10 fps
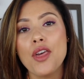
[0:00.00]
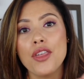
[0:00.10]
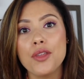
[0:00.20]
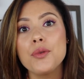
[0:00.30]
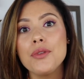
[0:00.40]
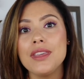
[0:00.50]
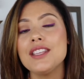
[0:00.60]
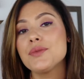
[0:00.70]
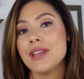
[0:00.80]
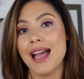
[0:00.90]
through
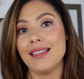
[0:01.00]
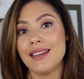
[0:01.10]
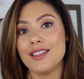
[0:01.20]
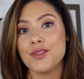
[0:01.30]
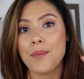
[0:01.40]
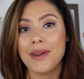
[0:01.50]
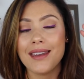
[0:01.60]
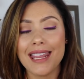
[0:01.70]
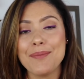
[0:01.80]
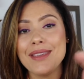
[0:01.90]
these realities. So I'm
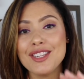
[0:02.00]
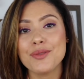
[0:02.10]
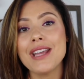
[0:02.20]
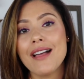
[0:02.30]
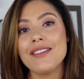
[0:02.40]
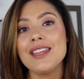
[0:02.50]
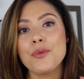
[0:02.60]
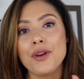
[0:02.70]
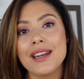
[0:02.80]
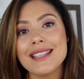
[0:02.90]
gonna name each reality
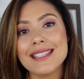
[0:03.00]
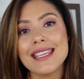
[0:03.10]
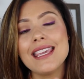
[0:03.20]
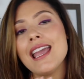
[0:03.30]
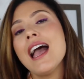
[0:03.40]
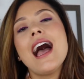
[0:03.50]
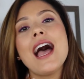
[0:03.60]
and we're gonna see